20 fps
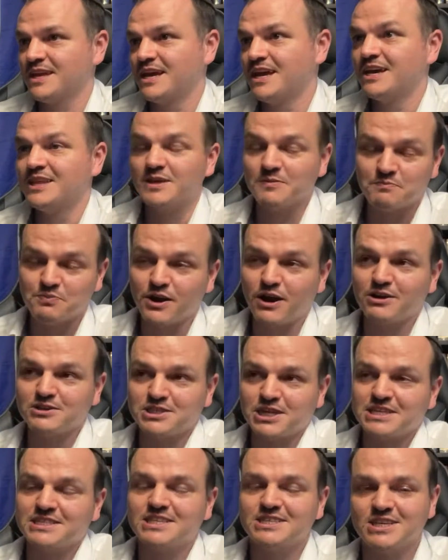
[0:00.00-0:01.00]
The
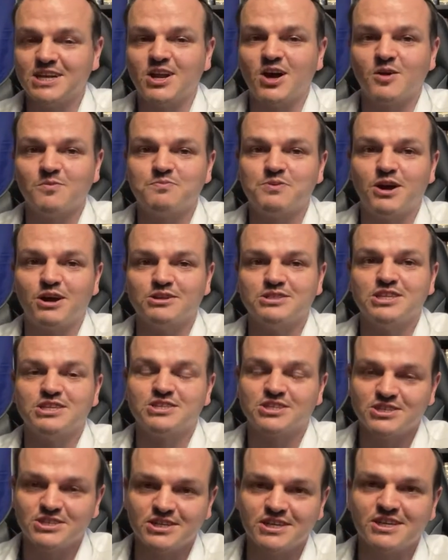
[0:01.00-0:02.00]
process is a long process,
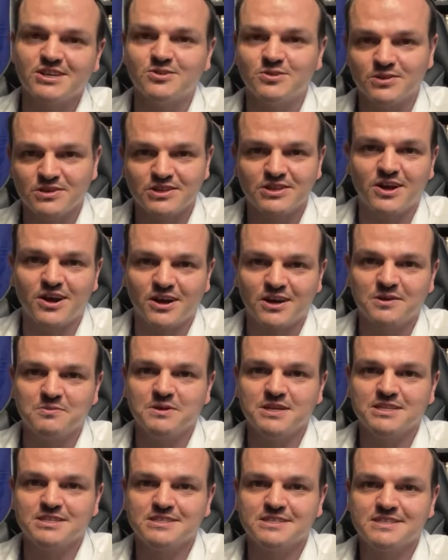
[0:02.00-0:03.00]
because you need all the
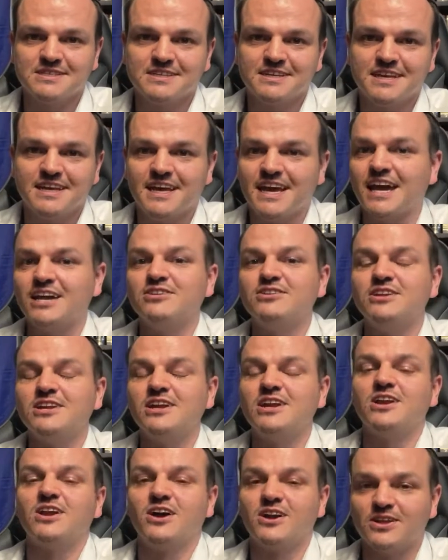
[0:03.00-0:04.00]
documents, and you need a
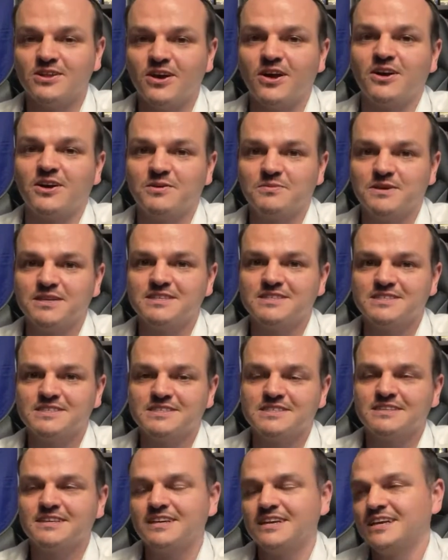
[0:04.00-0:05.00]
lot of documents.
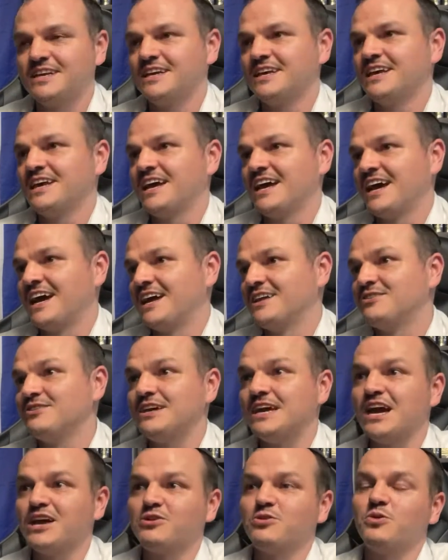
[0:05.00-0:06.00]
And to
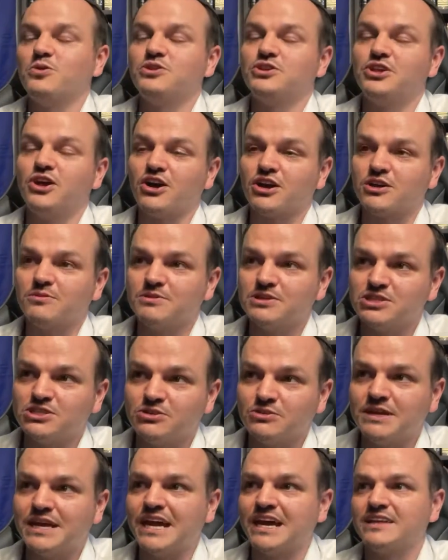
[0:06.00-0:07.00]
get all the documents
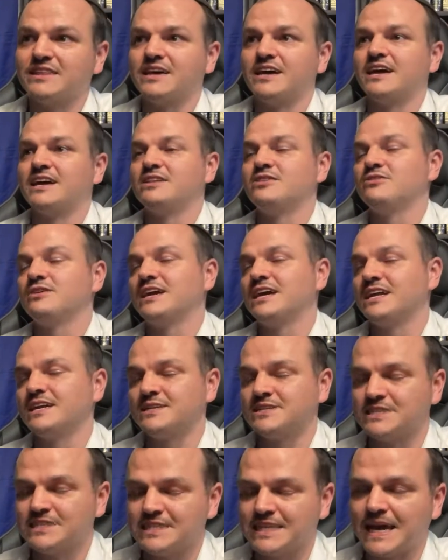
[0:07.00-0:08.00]
together, and to get it
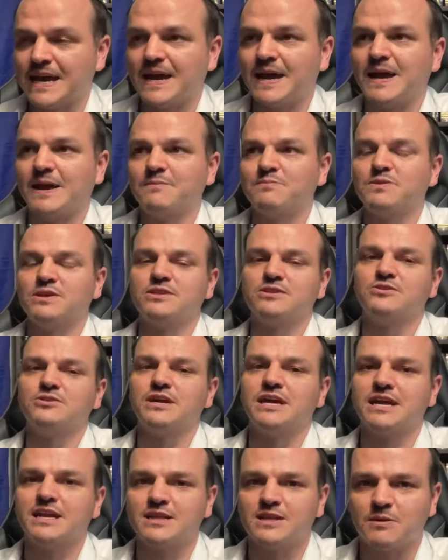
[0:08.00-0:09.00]
stamped, and to
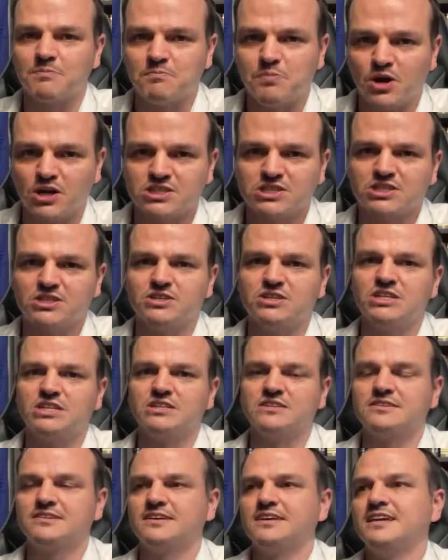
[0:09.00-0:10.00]
get it
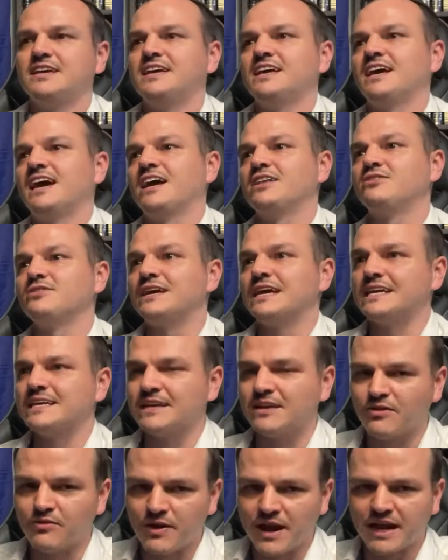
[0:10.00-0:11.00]
apostilled, and to get it
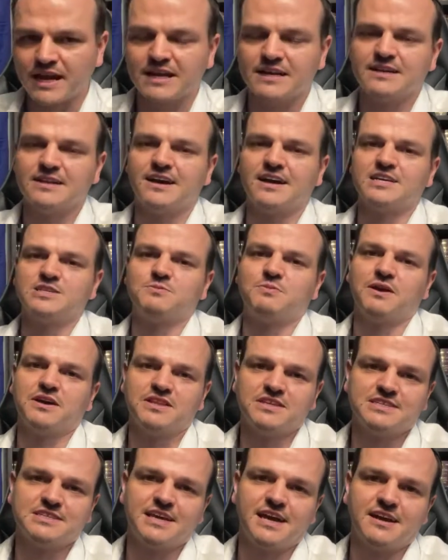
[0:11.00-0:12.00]
recognized by the
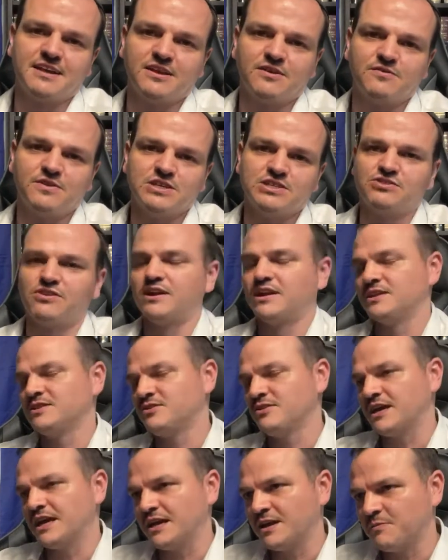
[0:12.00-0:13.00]
State of Israel, and to
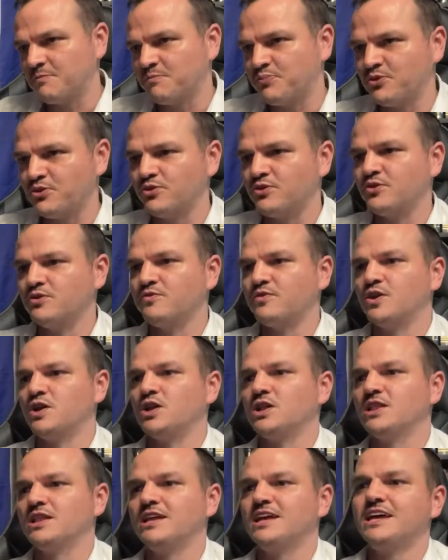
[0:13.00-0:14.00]
get
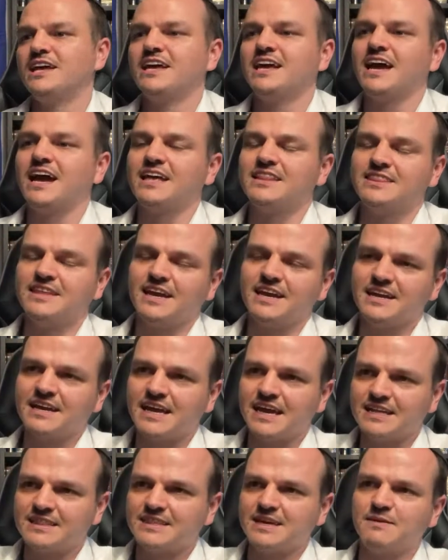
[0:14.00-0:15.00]
approval, and then
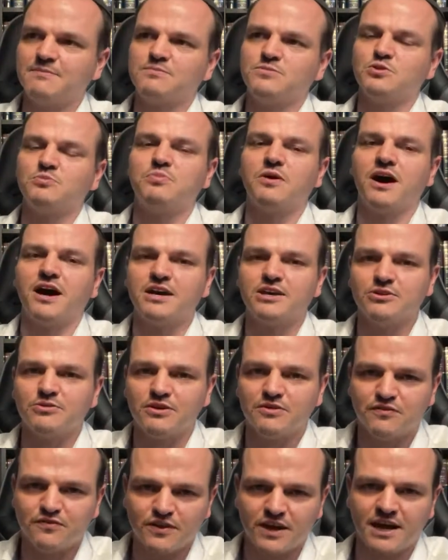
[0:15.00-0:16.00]
get them to buy you a
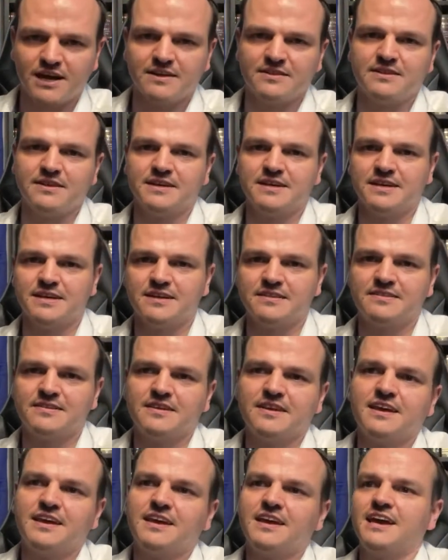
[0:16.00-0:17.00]
flight ticket,
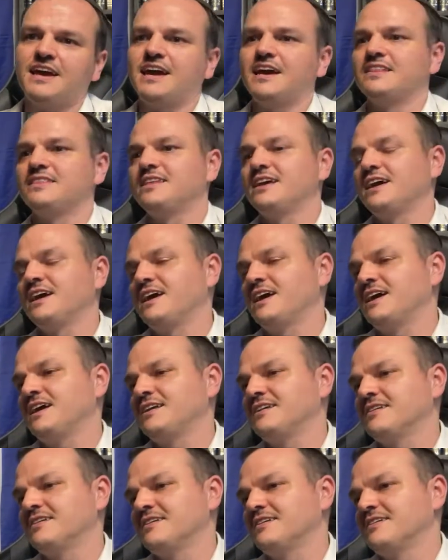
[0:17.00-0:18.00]
and
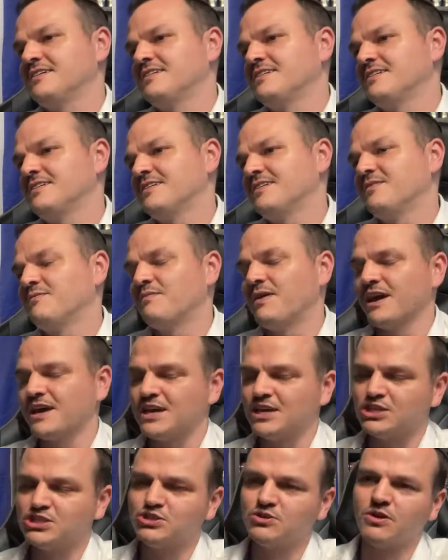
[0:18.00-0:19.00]
then making
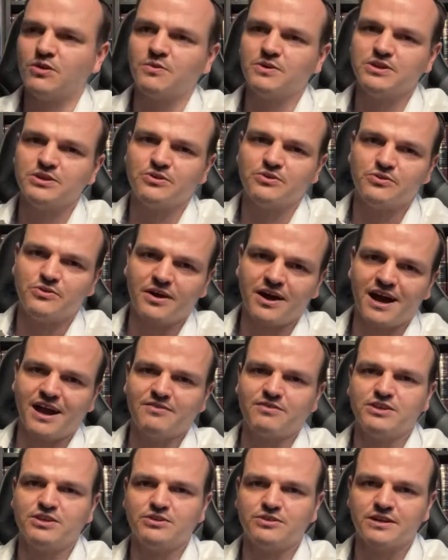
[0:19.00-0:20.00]
sure when you arrive
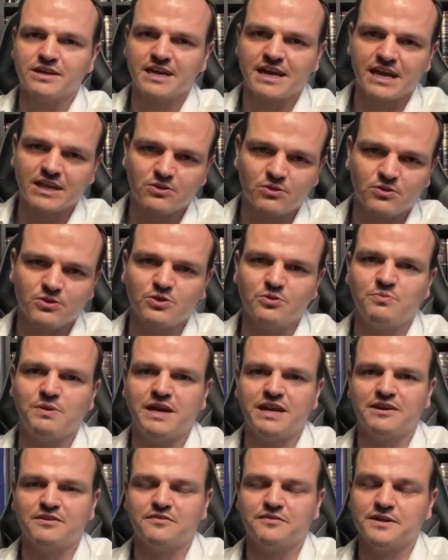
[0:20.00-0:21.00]
that you're going to get all your
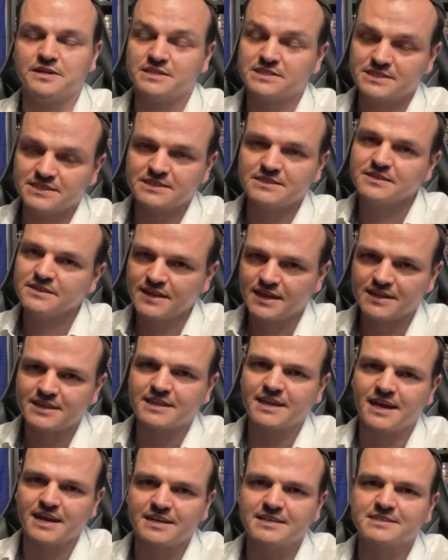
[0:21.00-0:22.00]
benefits. That
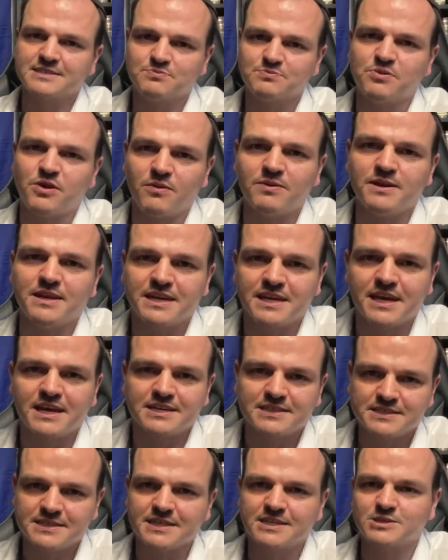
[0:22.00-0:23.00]
takes probably,
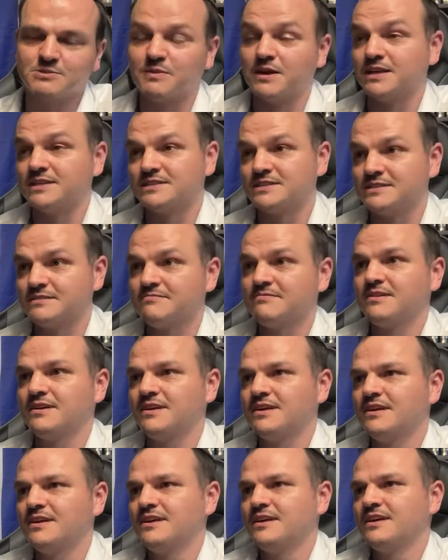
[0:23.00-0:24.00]
6 months.
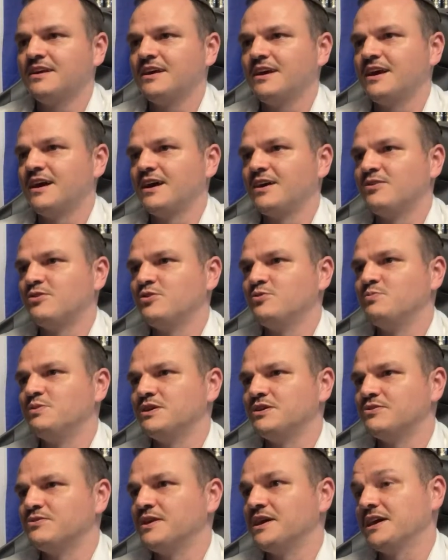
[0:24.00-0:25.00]
Could be
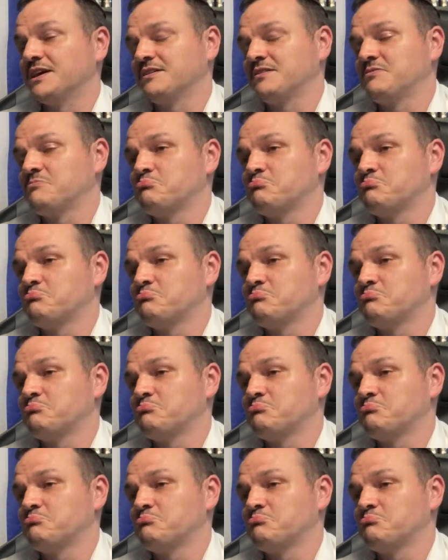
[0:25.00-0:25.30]
correct.